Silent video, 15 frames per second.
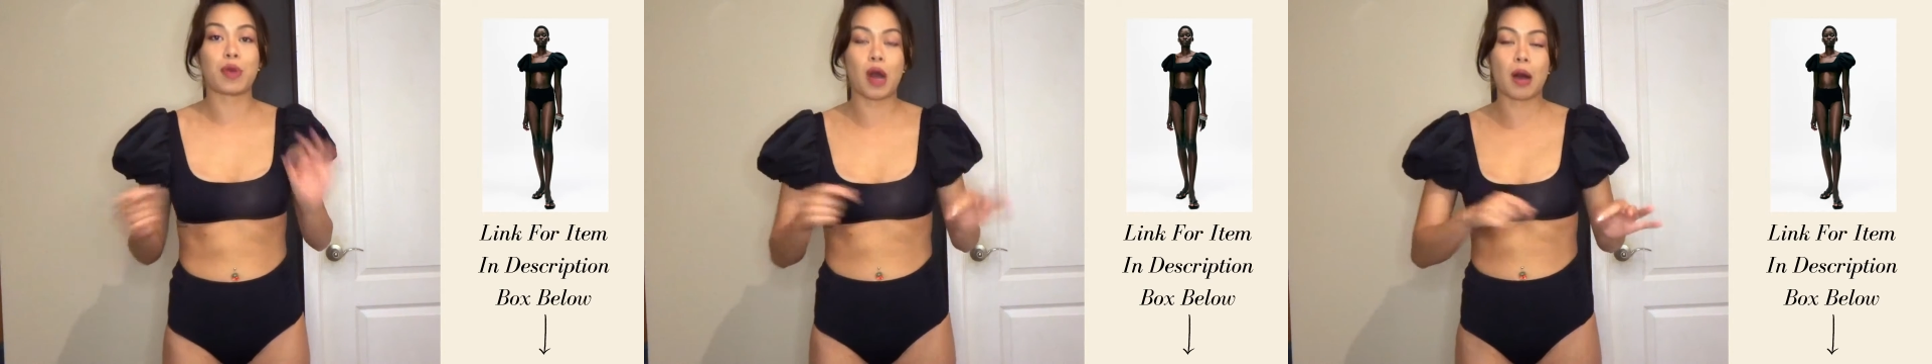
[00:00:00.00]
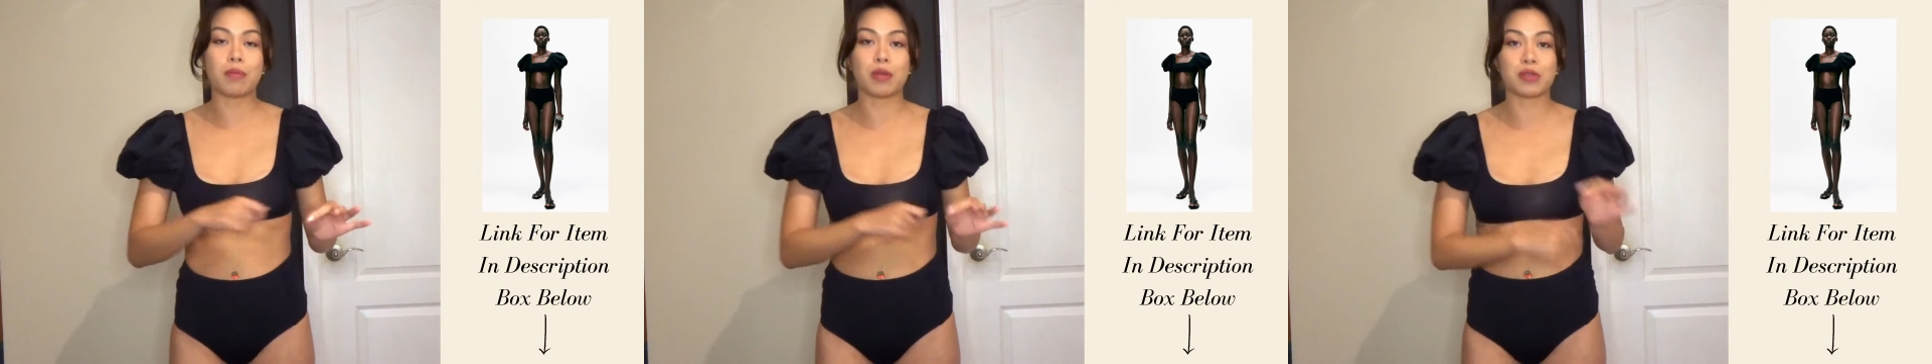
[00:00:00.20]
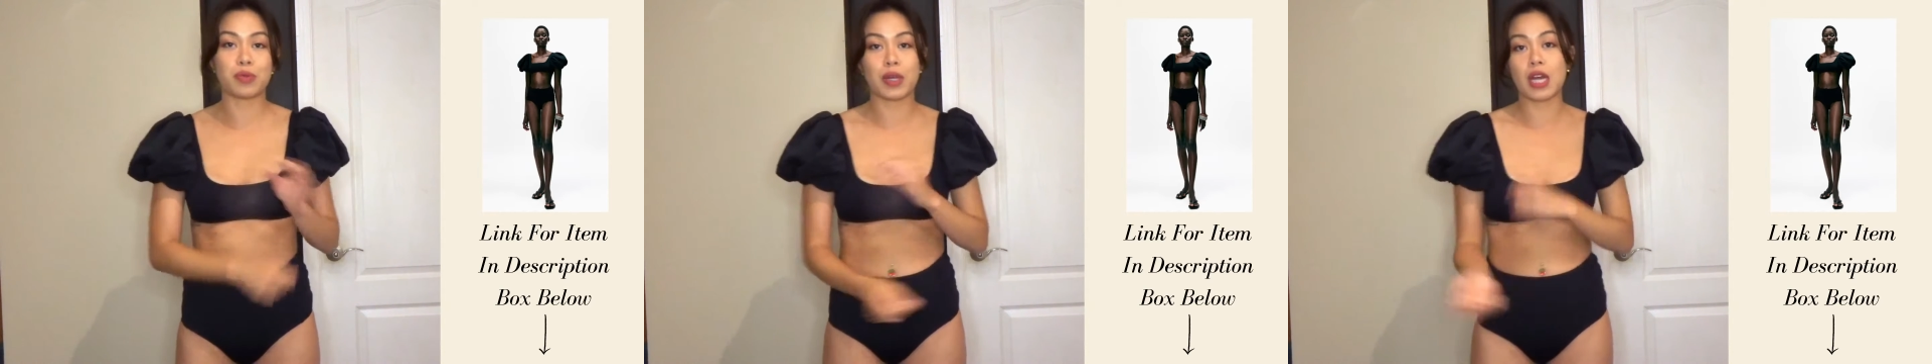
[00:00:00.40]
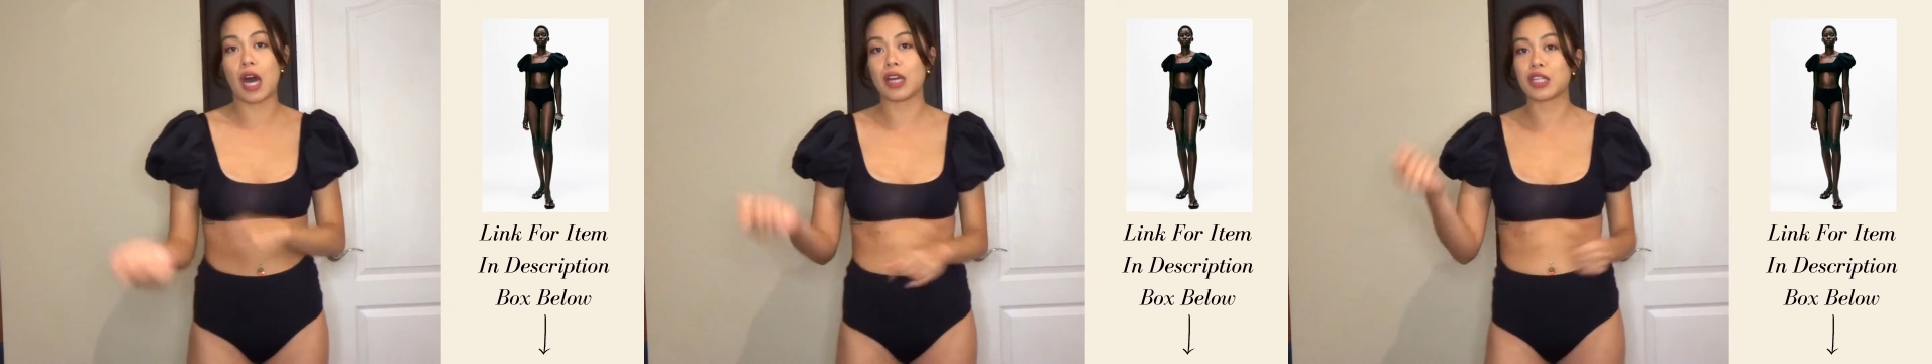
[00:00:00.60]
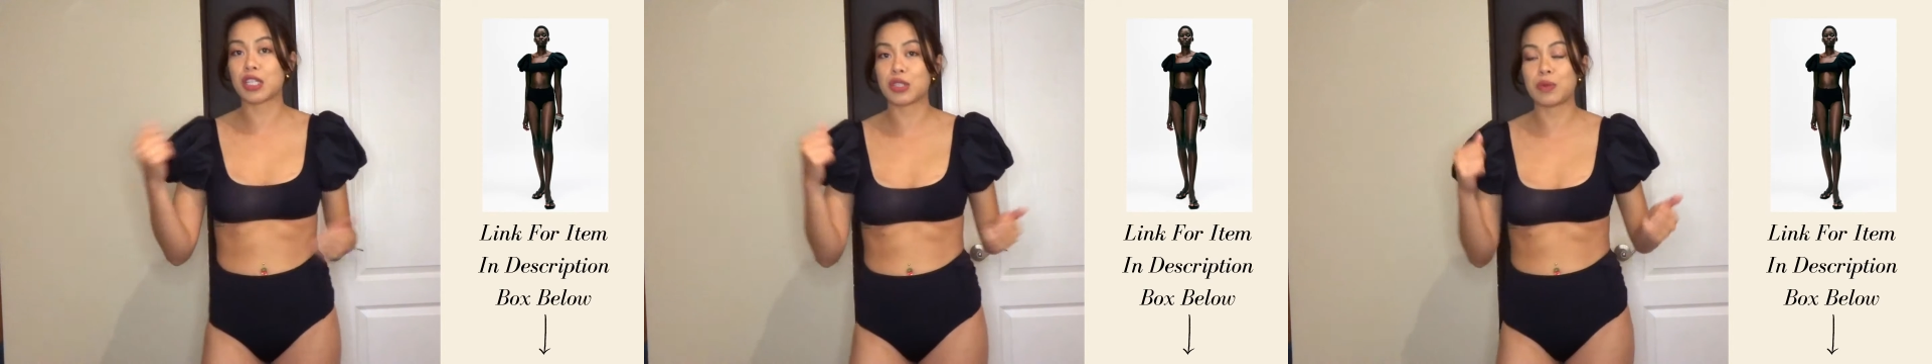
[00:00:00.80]
problems with
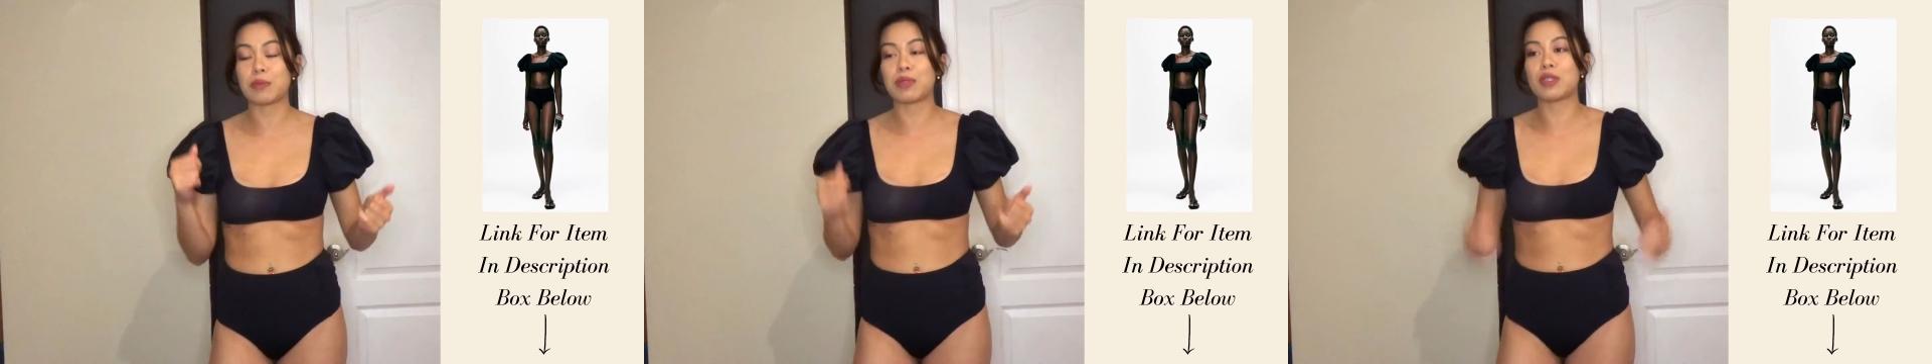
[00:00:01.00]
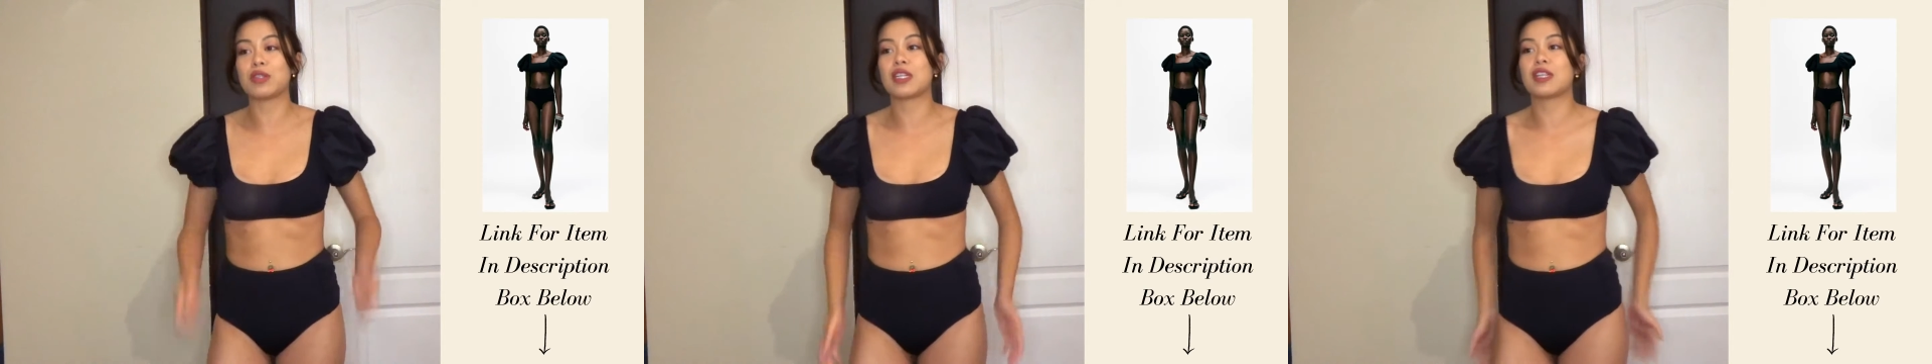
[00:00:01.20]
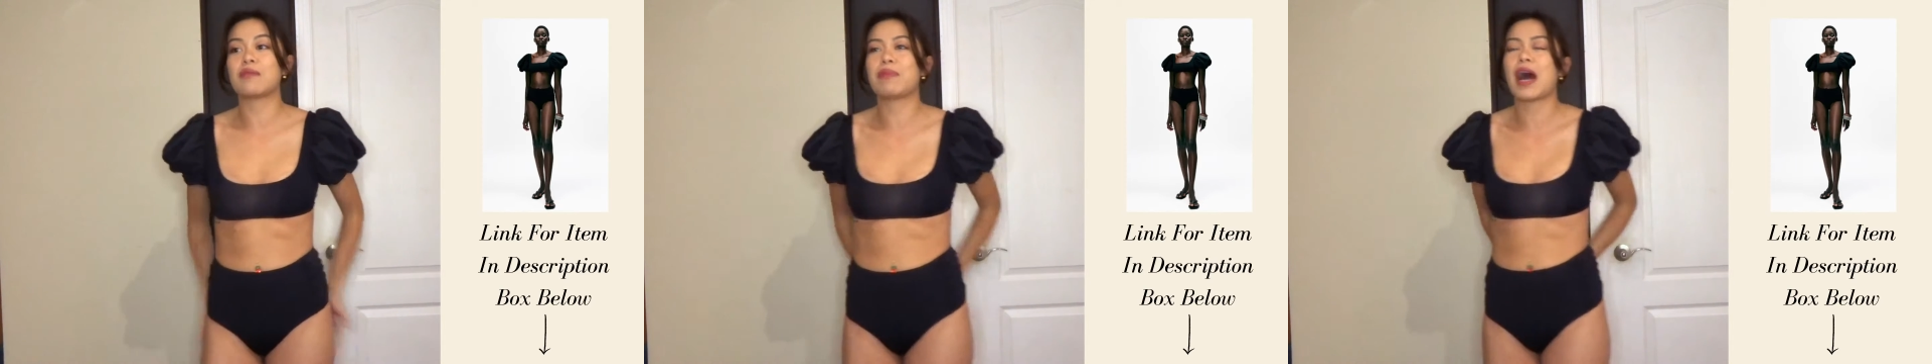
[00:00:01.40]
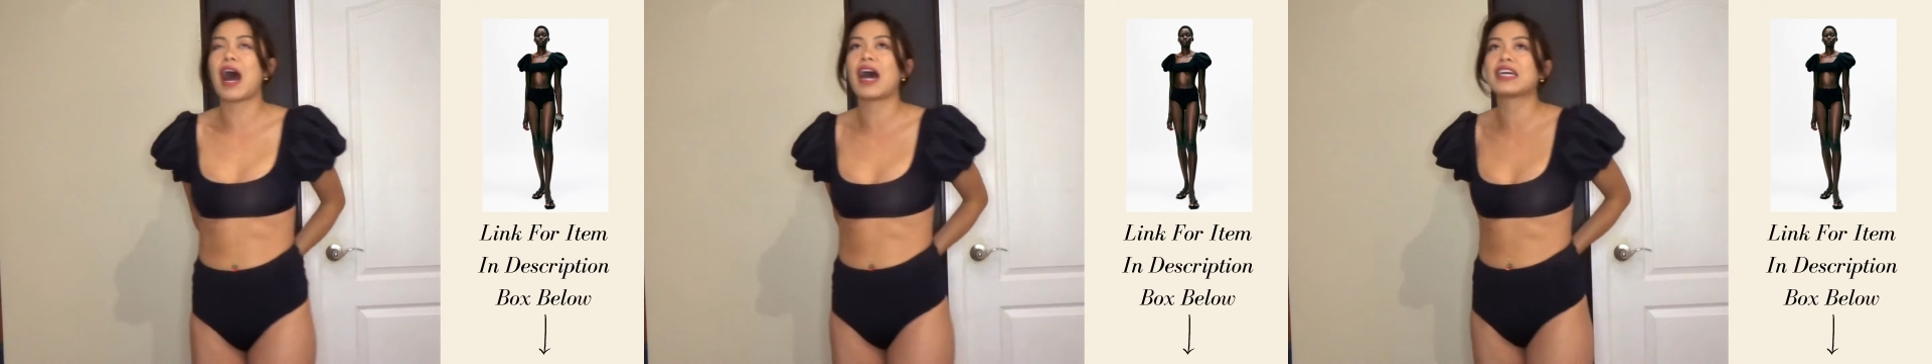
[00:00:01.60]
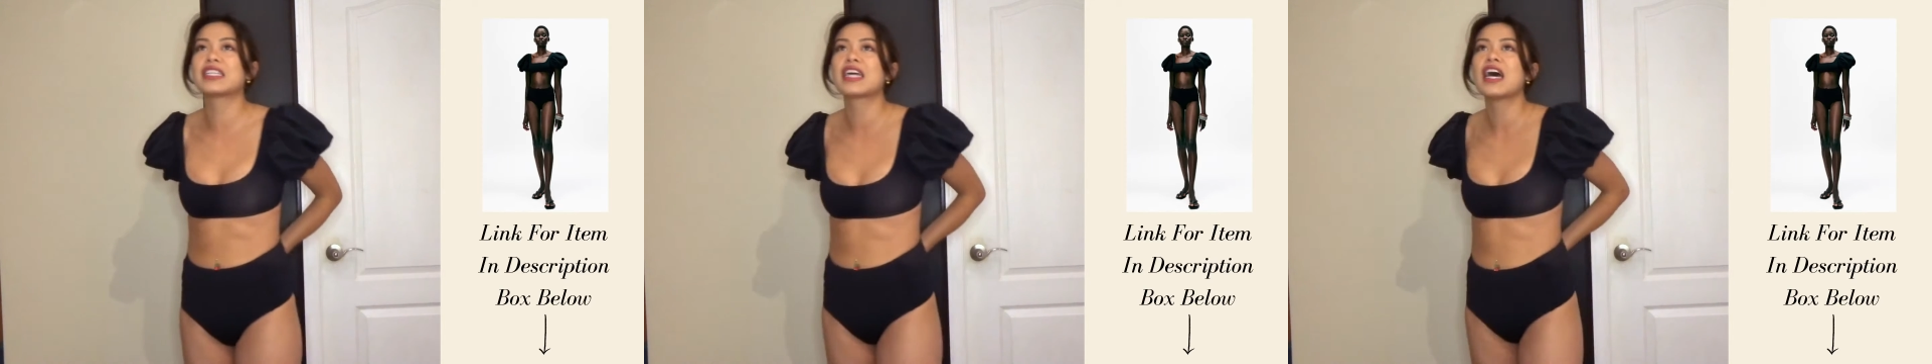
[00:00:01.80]
other swimsuits in the
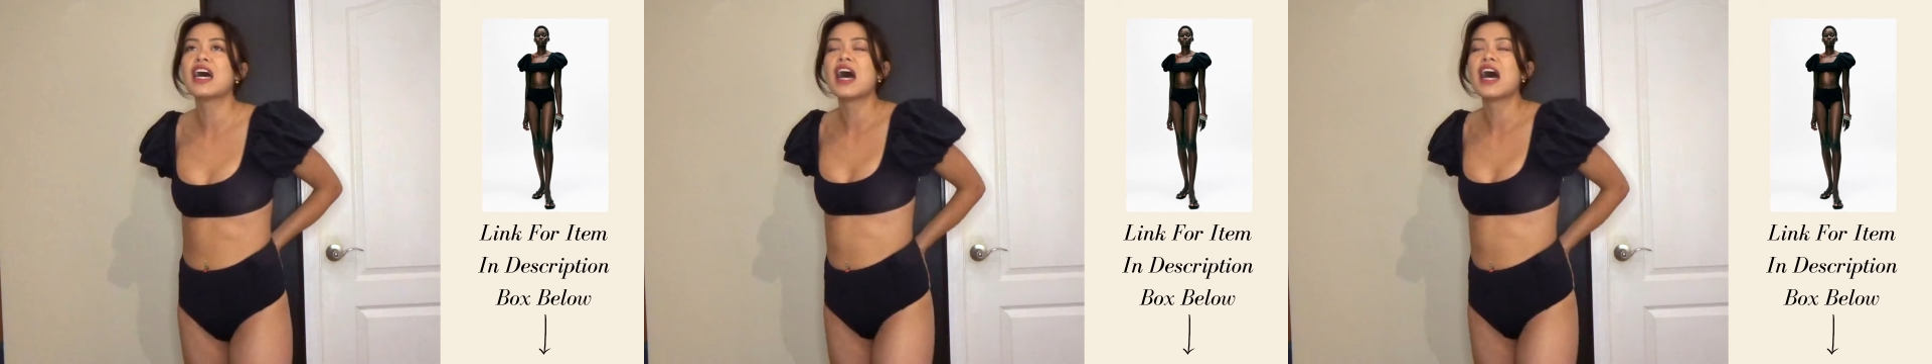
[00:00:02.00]
past.